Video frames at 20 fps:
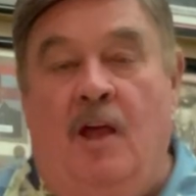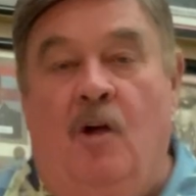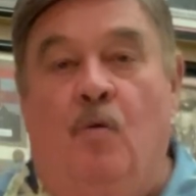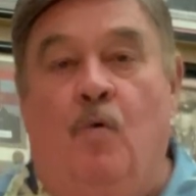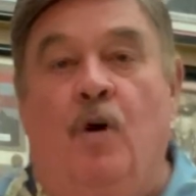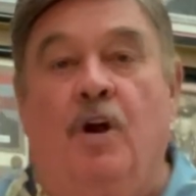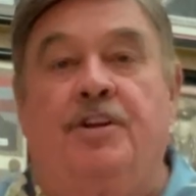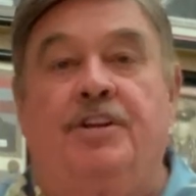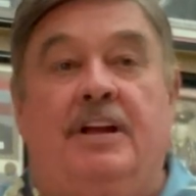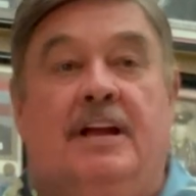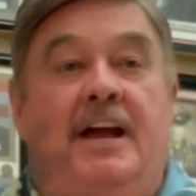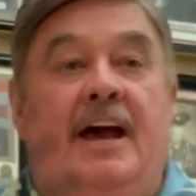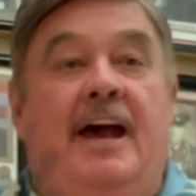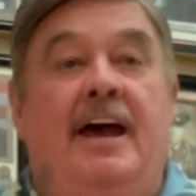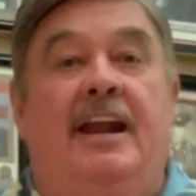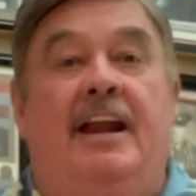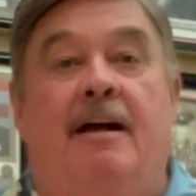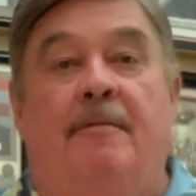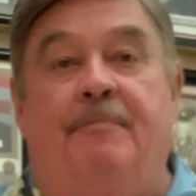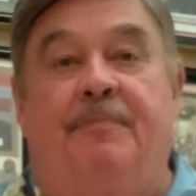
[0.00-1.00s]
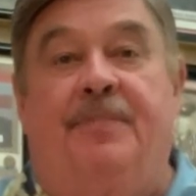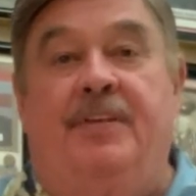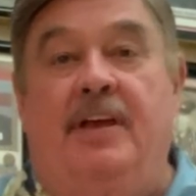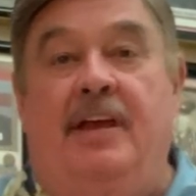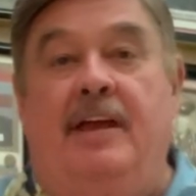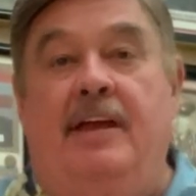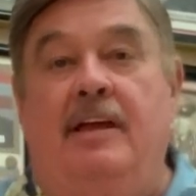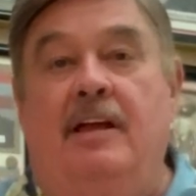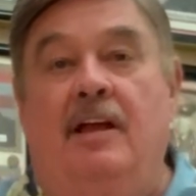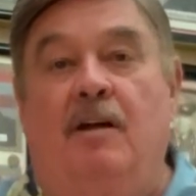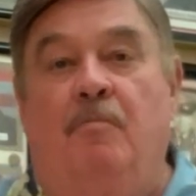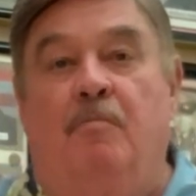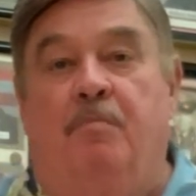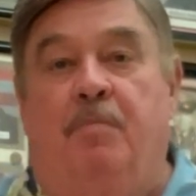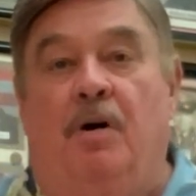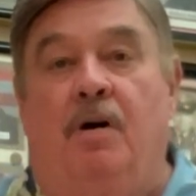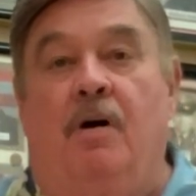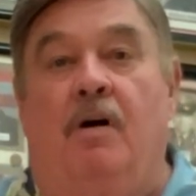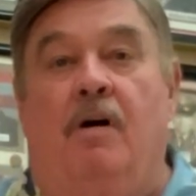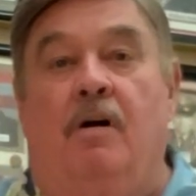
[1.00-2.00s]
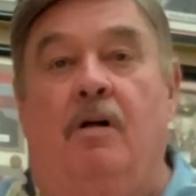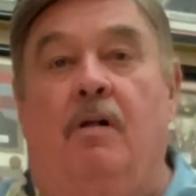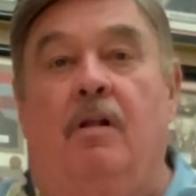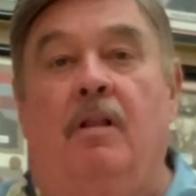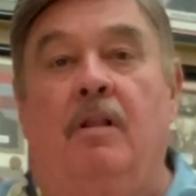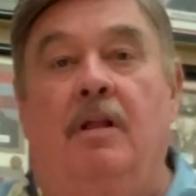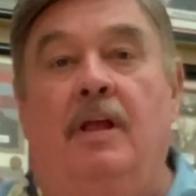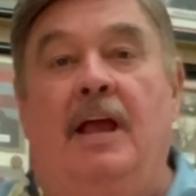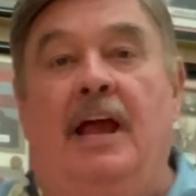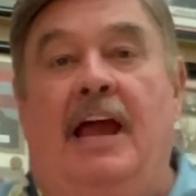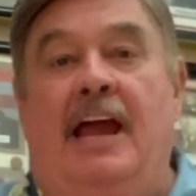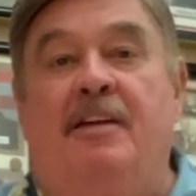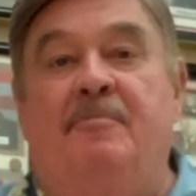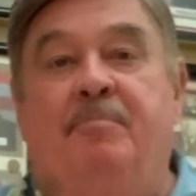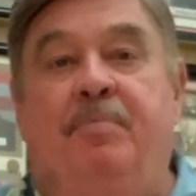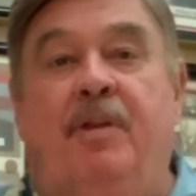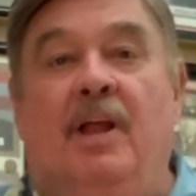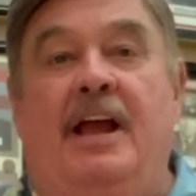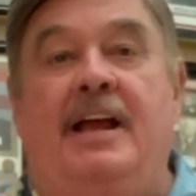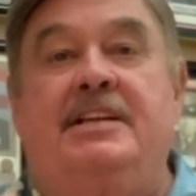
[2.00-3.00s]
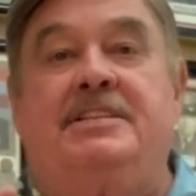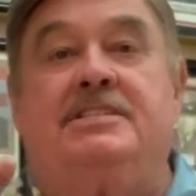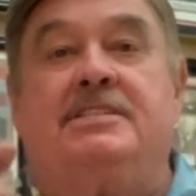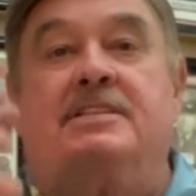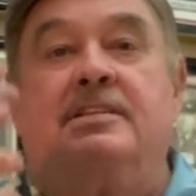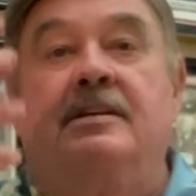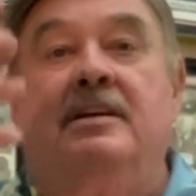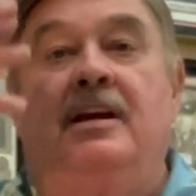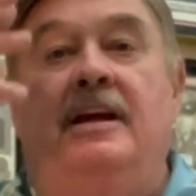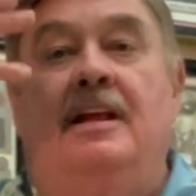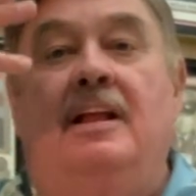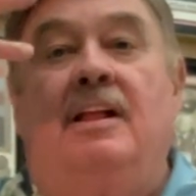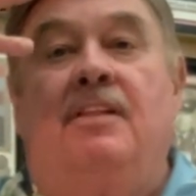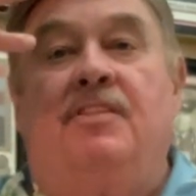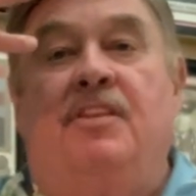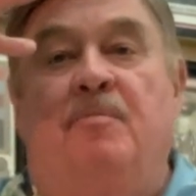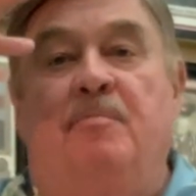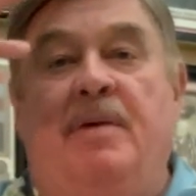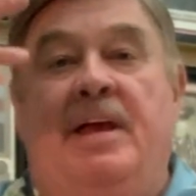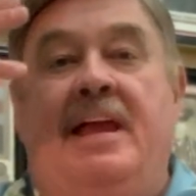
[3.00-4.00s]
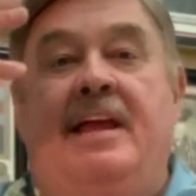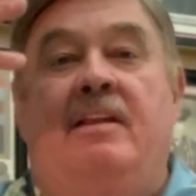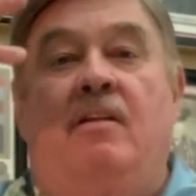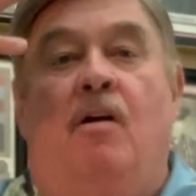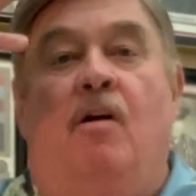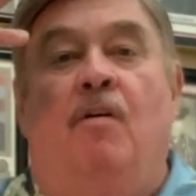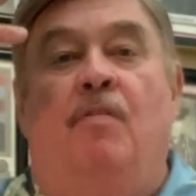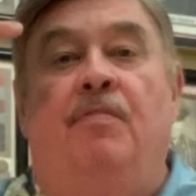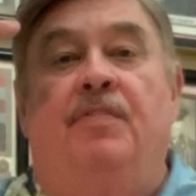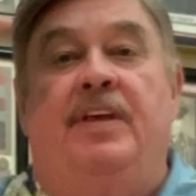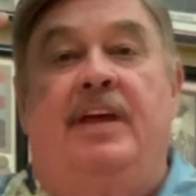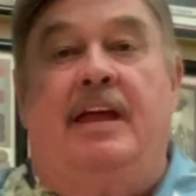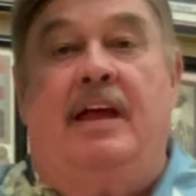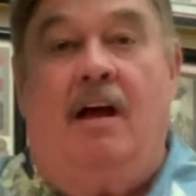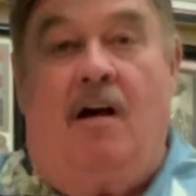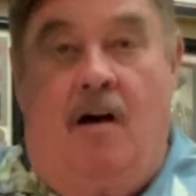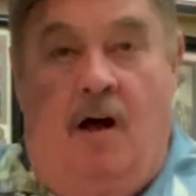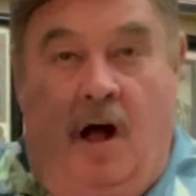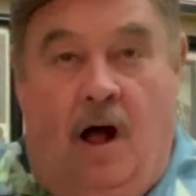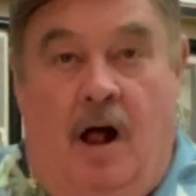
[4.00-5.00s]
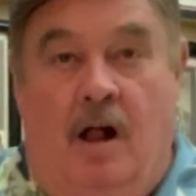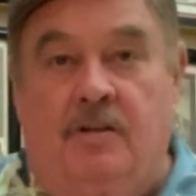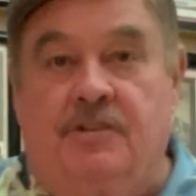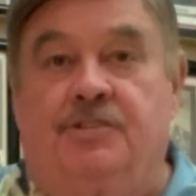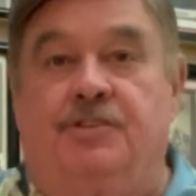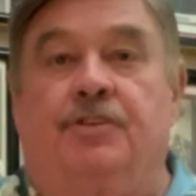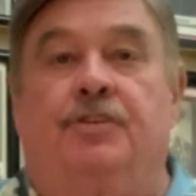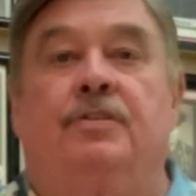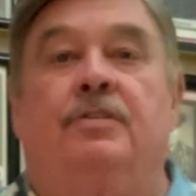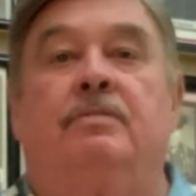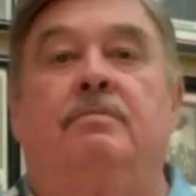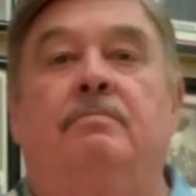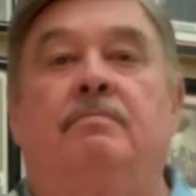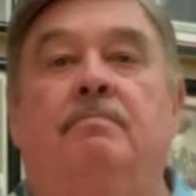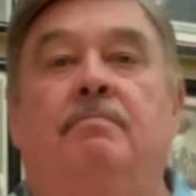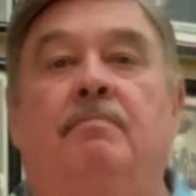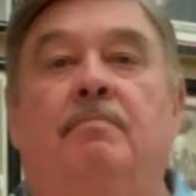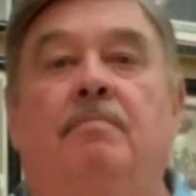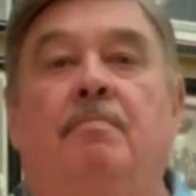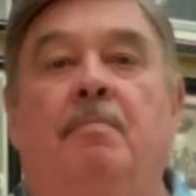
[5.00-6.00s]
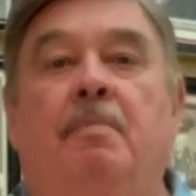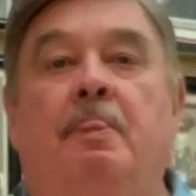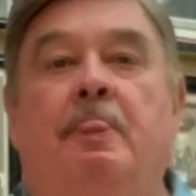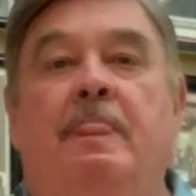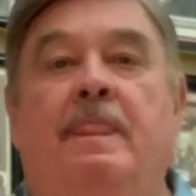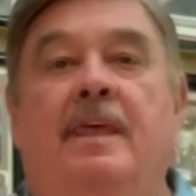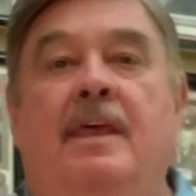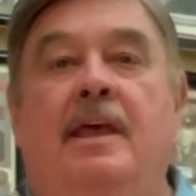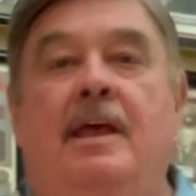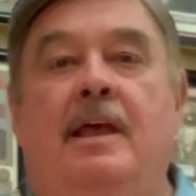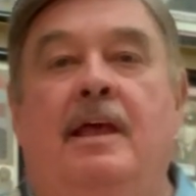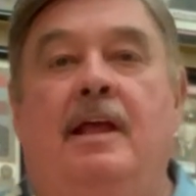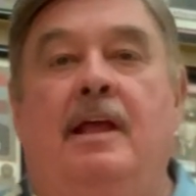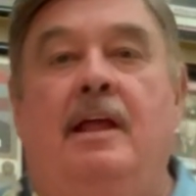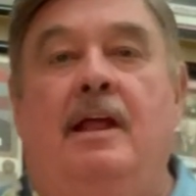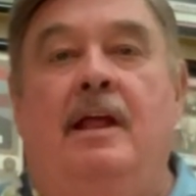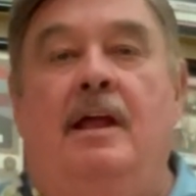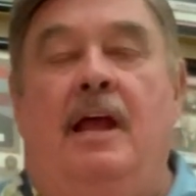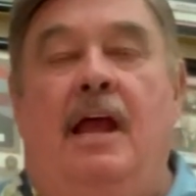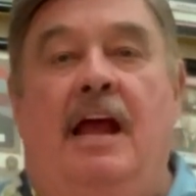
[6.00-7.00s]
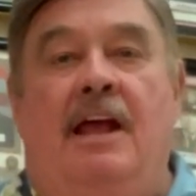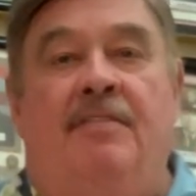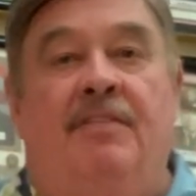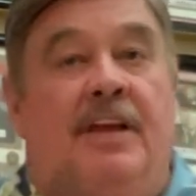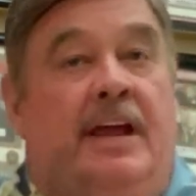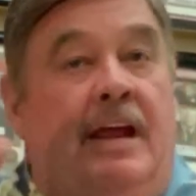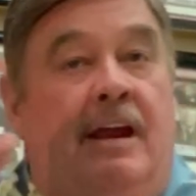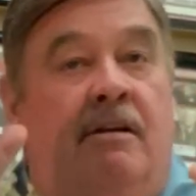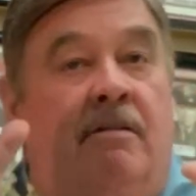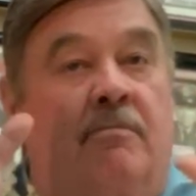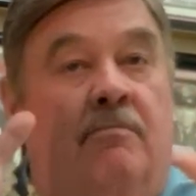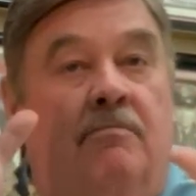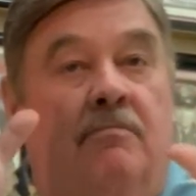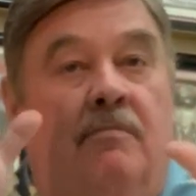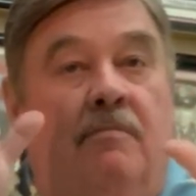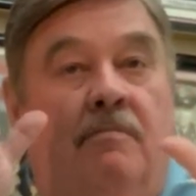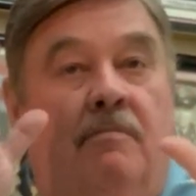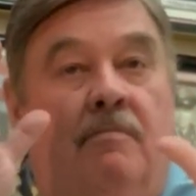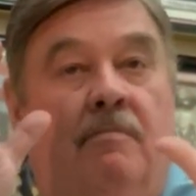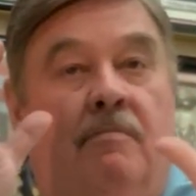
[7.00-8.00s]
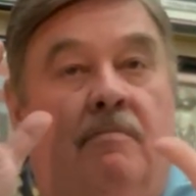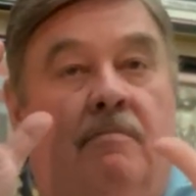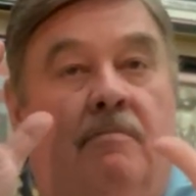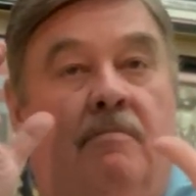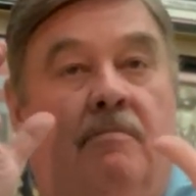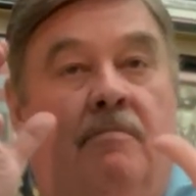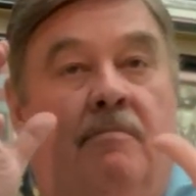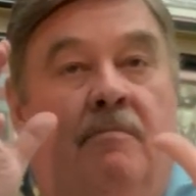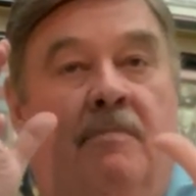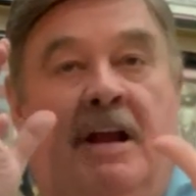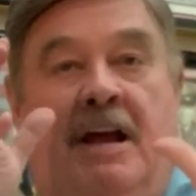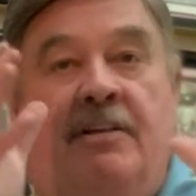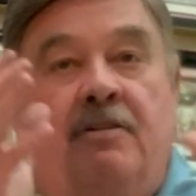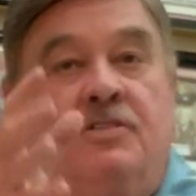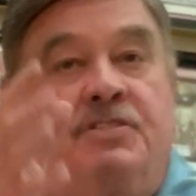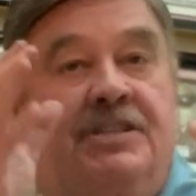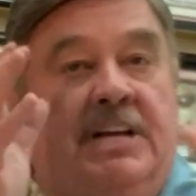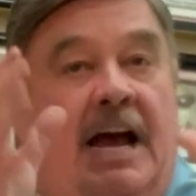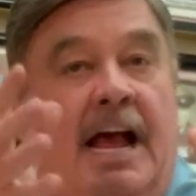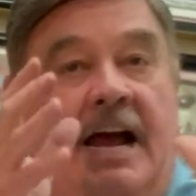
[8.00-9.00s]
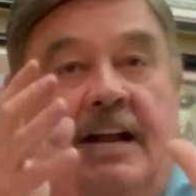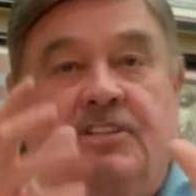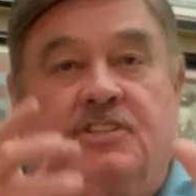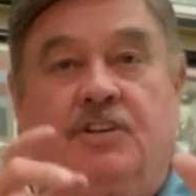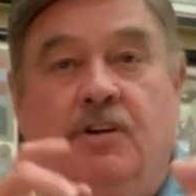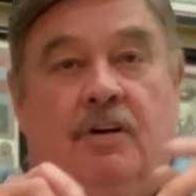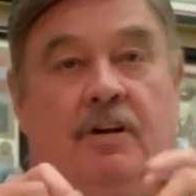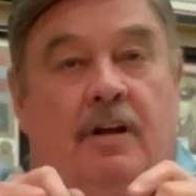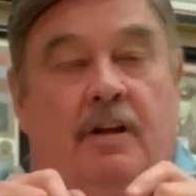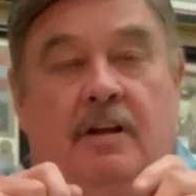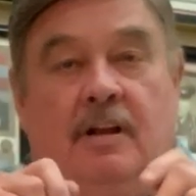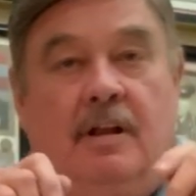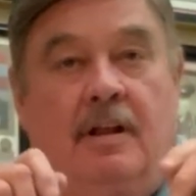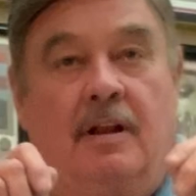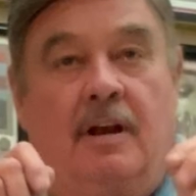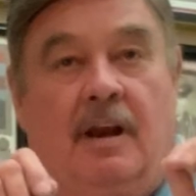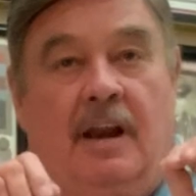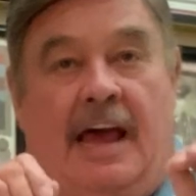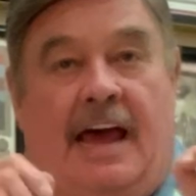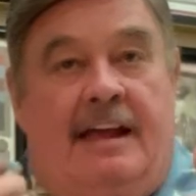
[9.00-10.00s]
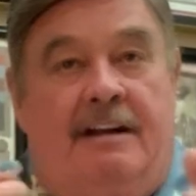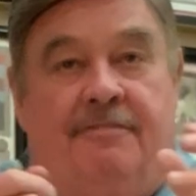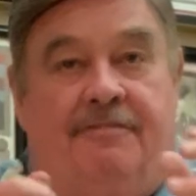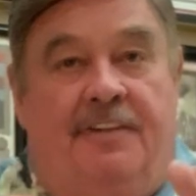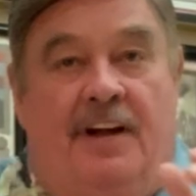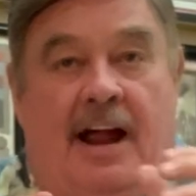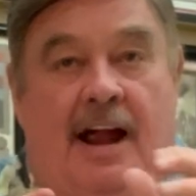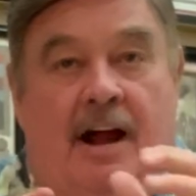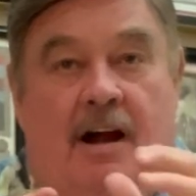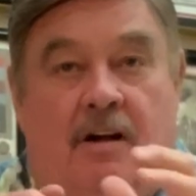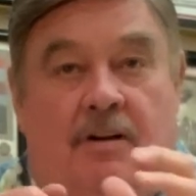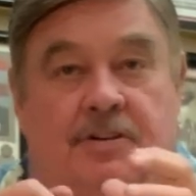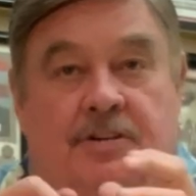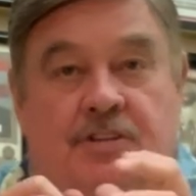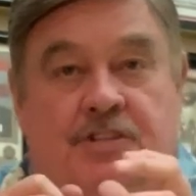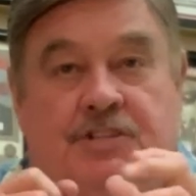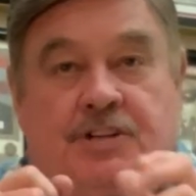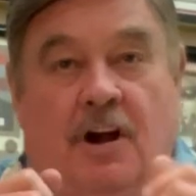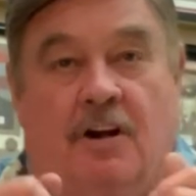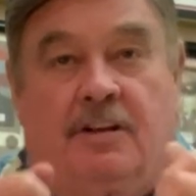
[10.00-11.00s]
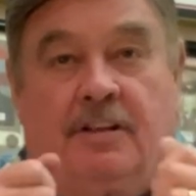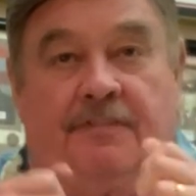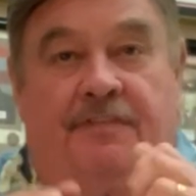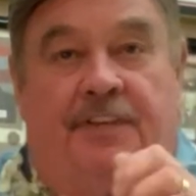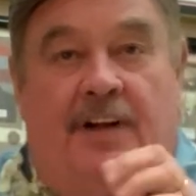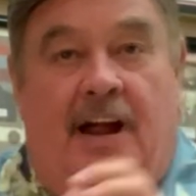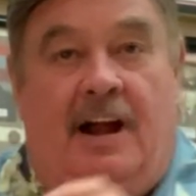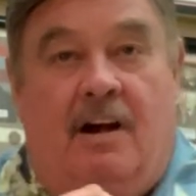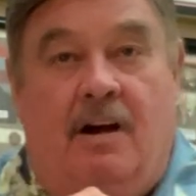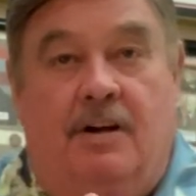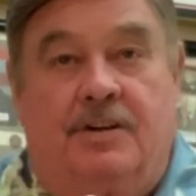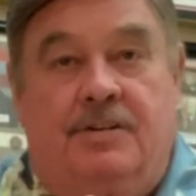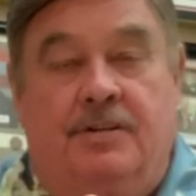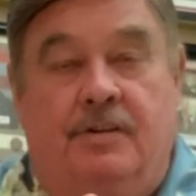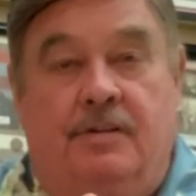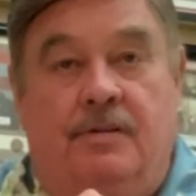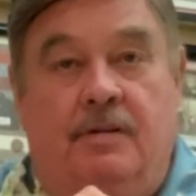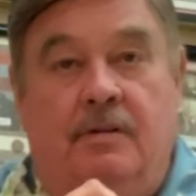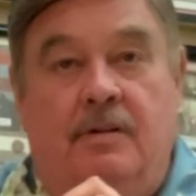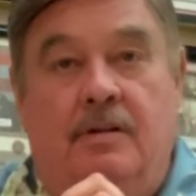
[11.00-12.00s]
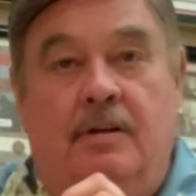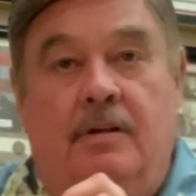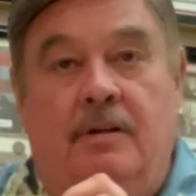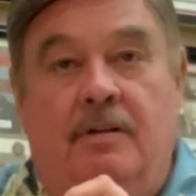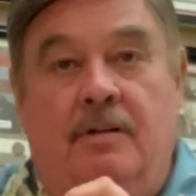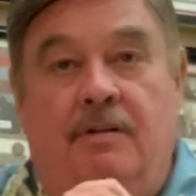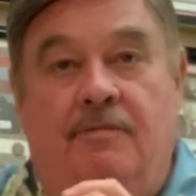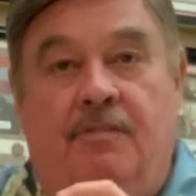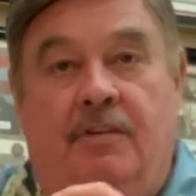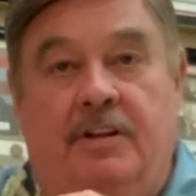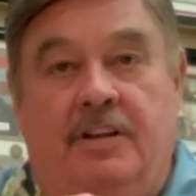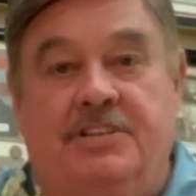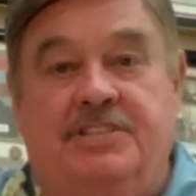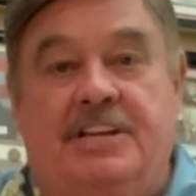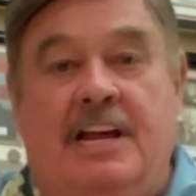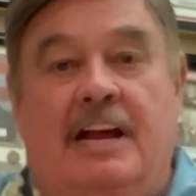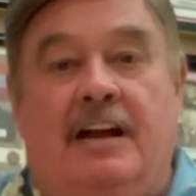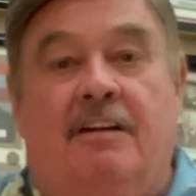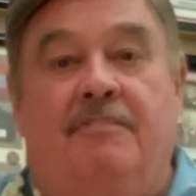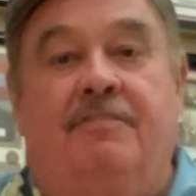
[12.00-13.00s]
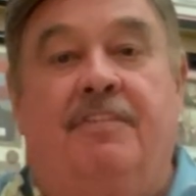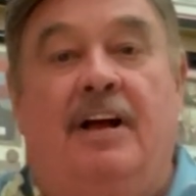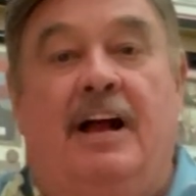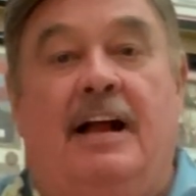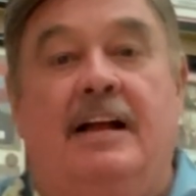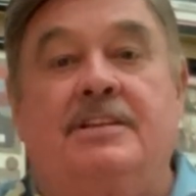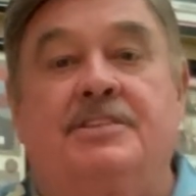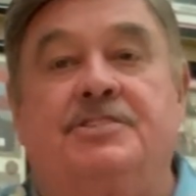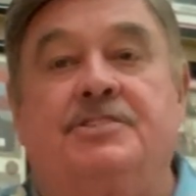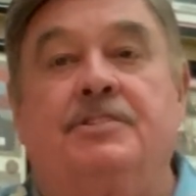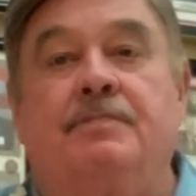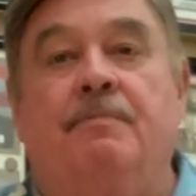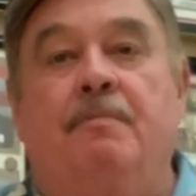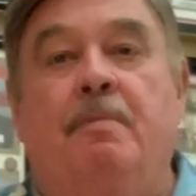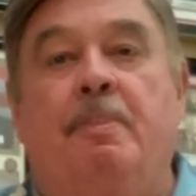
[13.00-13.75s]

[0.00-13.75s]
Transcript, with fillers: We're to cut up the bull and place the meat on the altar. And then neither side's going to light a fire to start the fire to for the sacrifice.